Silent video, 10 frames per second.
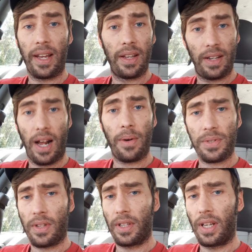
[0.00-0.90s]
And I was
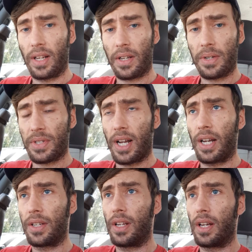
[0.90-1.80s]
on the cook
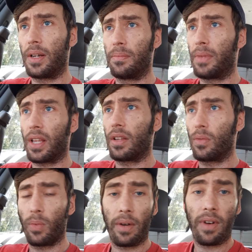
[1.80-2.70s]
side, making the
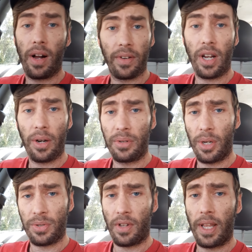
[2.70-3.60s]
whatever avocado
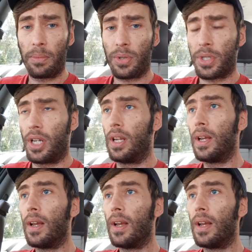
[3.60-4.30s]
toast and all that bullshit.